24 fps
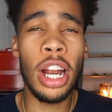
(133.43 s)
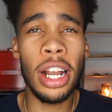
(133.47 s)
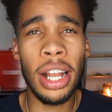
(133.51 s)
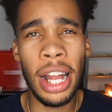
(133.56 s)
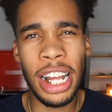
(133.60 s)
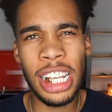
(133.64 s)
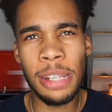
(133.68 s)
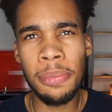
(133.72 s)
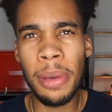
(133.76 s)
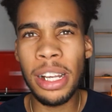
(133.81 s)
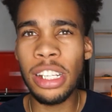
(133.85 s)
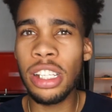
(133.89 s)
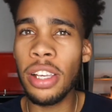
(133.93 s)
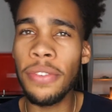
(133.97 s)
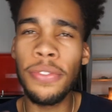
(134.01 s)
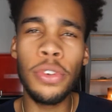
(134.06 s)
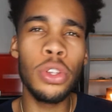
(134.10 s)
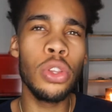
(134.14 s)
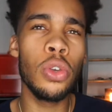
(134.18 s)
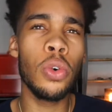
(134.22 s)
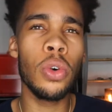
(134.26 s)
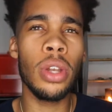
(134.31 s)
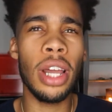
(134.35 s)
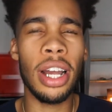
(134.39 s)
like especially if you're
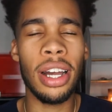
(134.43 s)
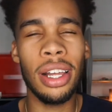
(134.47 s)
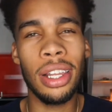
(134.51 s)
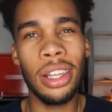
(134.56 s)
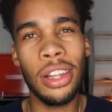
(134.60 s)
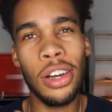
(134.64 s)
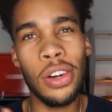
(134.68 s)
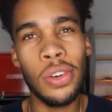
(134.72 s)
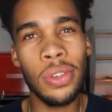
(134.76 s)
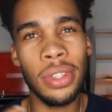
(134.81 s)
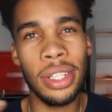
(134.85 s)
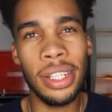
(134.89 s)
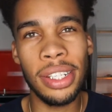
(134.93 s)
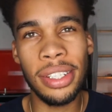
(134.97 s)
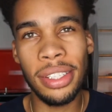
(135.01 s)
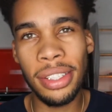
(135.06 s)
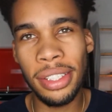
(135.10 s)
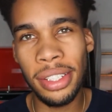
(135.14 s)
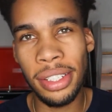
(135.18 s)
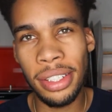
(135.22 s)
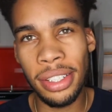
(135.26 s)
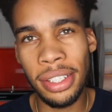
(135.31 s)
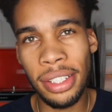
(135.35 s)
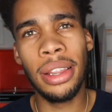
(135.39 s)
doing like a long
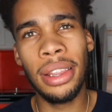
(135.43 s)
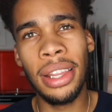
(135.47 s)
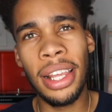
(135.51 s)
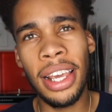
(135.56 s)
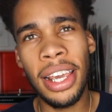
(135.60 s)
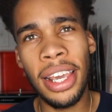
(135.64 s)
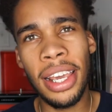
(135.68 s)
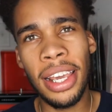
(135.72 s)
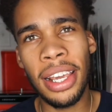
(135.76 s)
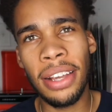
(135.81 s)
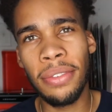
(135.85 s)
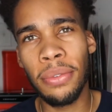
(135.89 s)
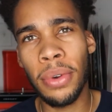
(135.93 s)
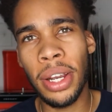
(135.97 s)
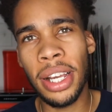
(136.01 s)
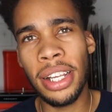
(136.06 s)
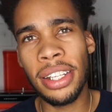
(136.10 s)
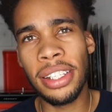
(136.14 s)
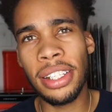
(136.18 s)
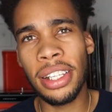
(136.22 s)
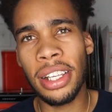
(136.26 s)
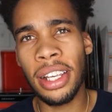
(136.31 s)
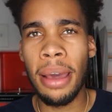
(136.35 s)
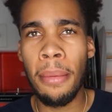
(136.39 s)
distance leg
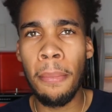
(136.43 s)
race.